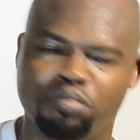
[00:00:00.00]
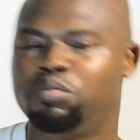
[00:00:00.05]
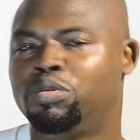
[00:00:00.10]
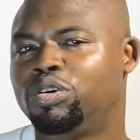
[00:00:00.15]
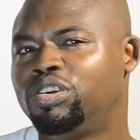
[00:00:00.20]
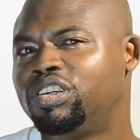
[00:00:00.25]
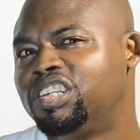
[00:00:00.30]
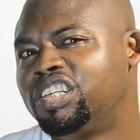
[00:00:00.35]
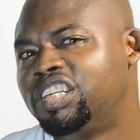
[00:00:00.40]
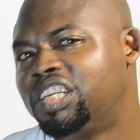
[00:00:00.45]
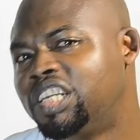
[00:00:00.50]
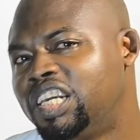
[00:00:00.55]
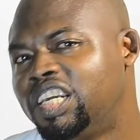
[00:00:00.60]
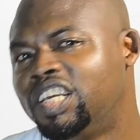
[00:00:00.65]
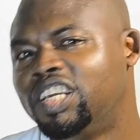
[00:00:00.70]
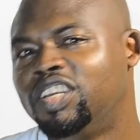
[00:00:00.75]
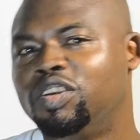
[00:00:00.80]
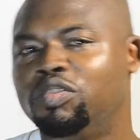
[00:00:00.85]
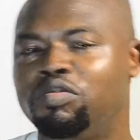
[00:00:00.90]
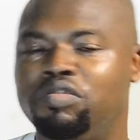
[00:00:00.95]
But
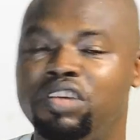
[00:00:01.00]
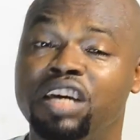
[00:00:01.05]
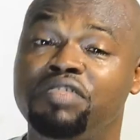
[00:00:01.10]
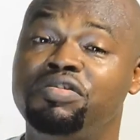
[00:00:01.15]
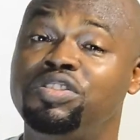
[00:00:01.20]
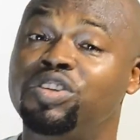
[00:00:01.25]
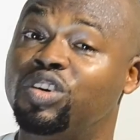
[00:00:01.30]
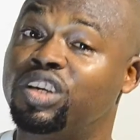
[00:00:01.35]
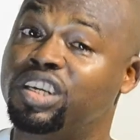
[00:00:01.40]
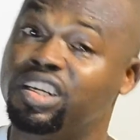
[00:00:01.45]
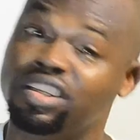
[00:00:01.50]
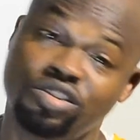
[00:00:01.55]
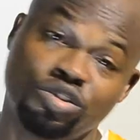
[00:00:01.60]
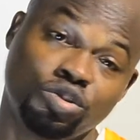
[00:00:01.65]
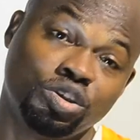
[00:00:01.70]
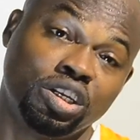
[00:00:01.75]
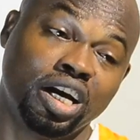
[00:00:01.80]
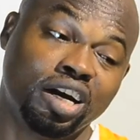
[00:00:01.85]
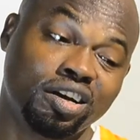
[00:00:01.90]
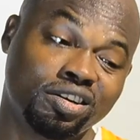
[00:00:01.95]
you've left your kids
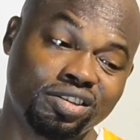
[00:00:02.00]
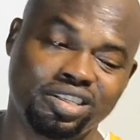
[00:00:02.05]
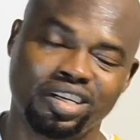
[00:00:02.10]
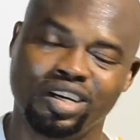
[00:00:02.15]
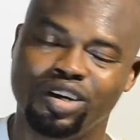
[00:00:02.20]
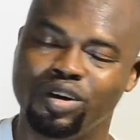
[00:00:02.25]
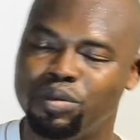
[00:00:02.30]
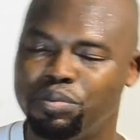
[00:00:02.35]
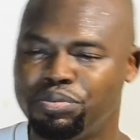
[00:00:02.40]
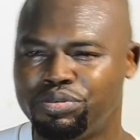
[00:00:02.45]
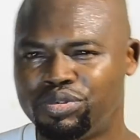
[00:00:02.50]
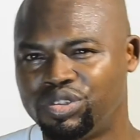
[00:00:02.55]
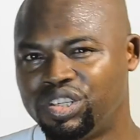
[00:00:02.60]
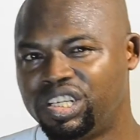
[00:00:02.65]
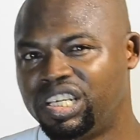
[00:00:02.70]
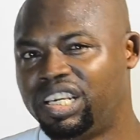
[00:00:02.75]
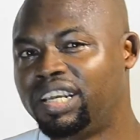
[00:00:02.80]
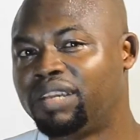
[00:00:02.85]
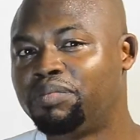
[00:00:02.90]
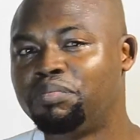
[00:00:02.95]
to the house to
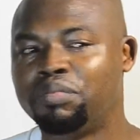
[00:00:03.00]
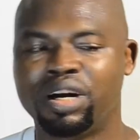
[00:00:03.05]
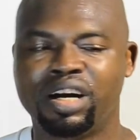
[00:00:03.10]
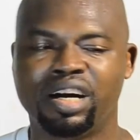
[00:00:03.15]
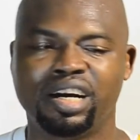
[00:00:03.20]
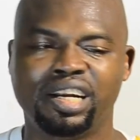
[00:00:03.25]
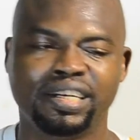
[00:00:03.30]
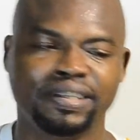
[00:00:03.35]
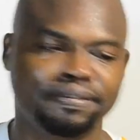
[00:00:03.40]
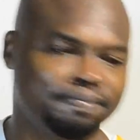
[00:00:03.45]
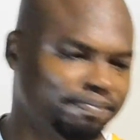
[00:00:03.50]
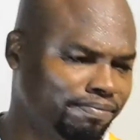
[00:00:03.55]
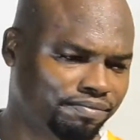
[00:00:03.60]
the gate man,